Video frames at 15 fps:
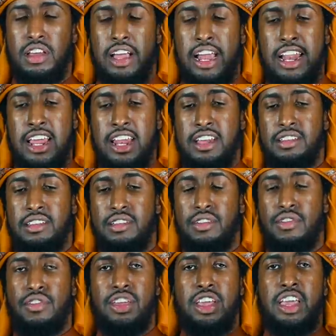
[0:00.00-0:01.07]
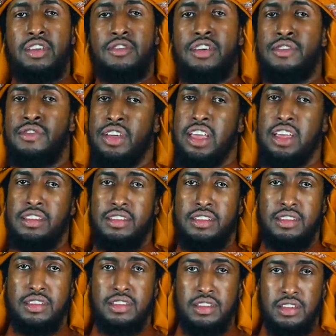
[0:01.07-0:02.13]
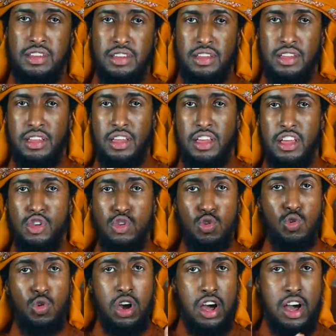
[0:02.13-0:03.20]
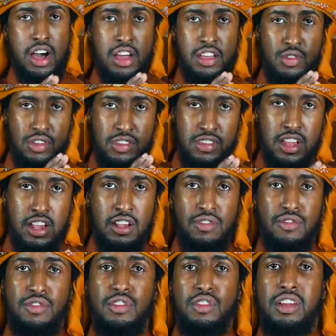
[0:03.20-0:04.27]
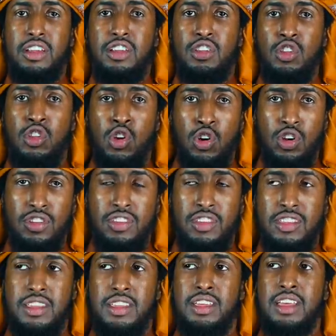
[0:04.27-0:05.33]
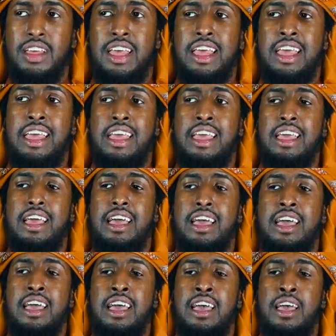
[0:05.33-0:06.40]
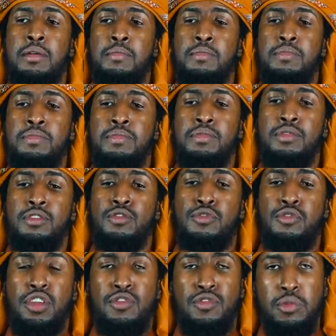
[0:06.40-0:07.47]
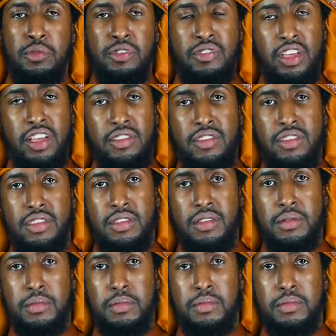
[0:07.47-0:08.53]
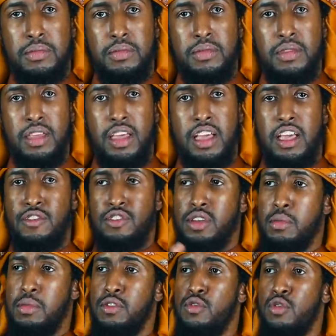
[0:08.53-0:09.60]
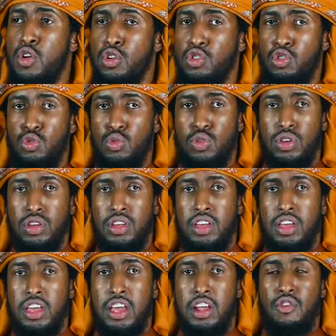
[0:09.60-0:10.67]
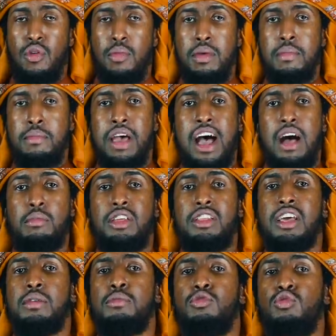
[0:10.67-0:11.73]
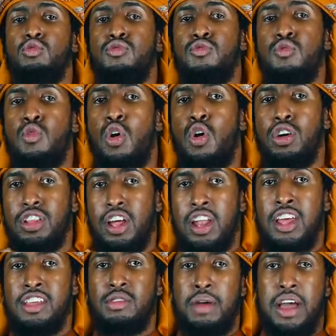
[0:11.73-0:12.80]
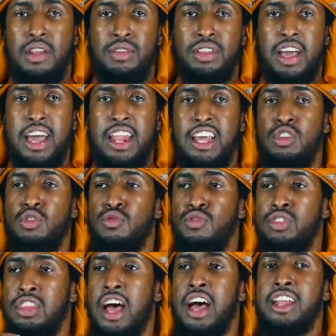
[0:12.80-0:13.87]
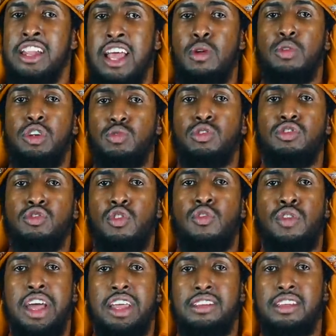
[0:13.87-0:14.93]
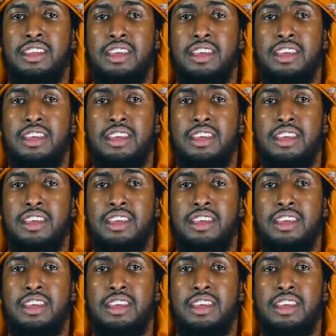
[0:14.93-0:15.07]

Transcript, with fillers: Clean it, forgive and forget. You are yourself not um, free from mistakes. If someone wronged you, remember how many times you've wronged Allah subhanahu wa ta'ala. You've done that which was not right.